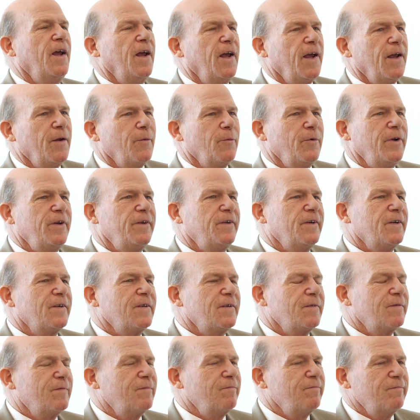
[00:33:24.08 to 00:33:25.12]
and we
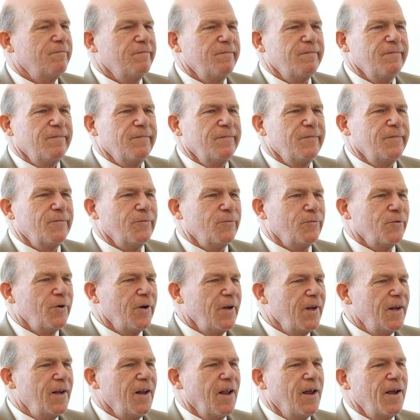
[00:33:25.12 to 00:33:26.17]
just
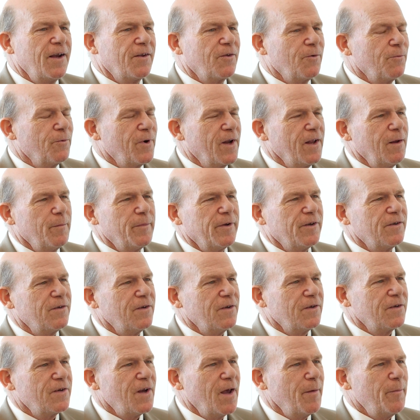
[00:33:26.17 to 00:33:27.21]
really like the rental
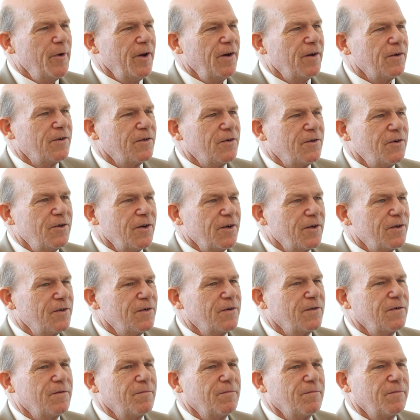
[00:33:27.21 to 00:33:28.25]
business. I mean, it's
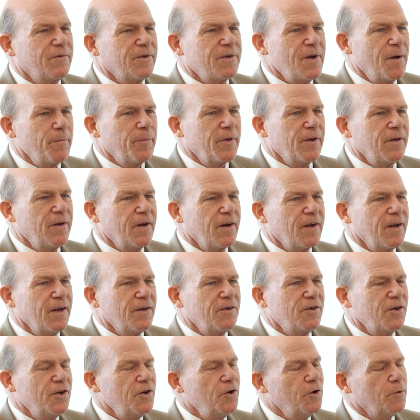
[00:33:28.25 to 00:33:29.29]
just something that
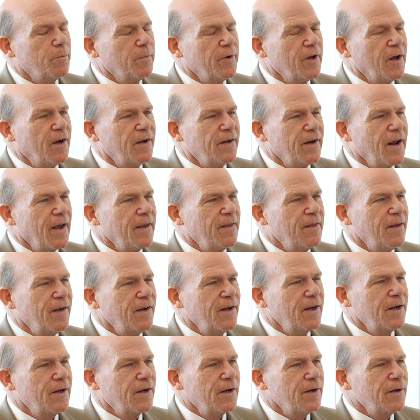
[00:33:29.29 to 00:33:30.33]
gets in your blood, I
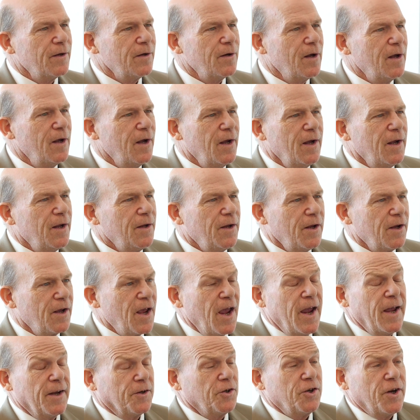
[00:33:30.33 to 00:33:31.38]
think, and you
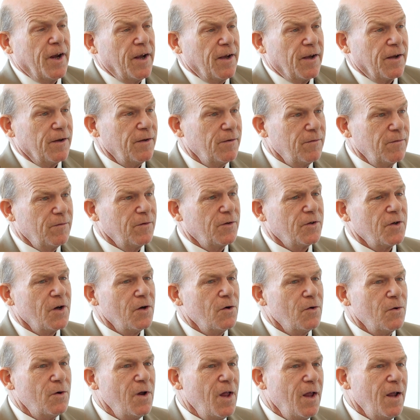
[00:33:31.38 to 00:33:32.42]
can't shake it.
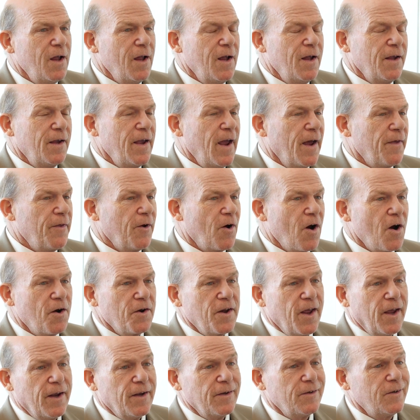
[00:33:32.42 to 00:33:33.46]
So yeah, there are
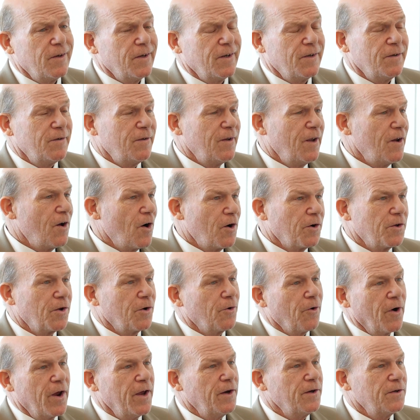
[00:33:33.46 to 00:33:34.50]
days that aren't the
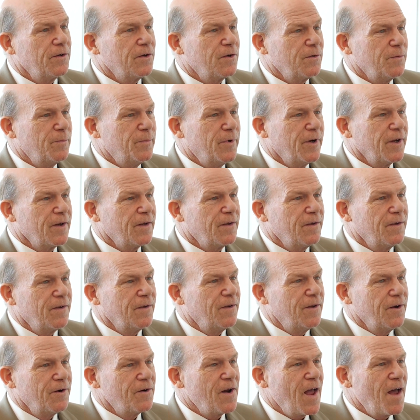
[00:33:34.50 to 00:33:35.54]
greatest, but
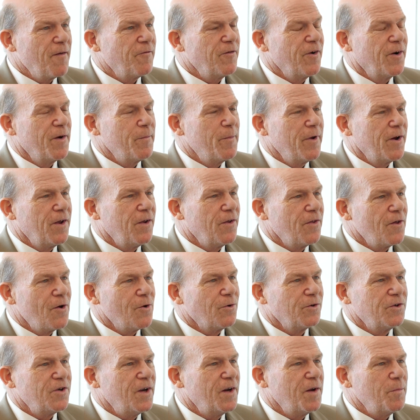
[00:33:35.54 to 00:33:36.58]
there are not very many of
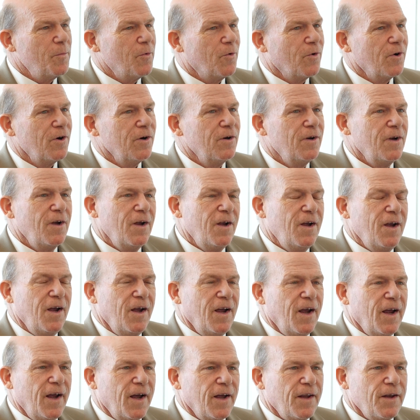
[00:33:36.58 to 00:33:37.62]
those anymore.
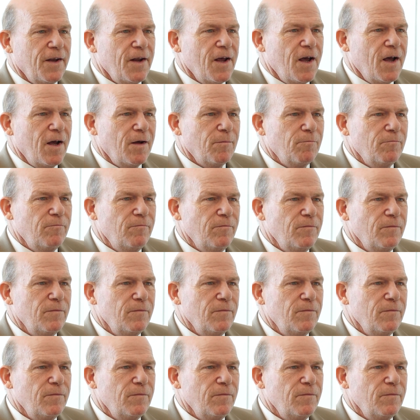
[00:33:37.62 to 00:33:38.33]
And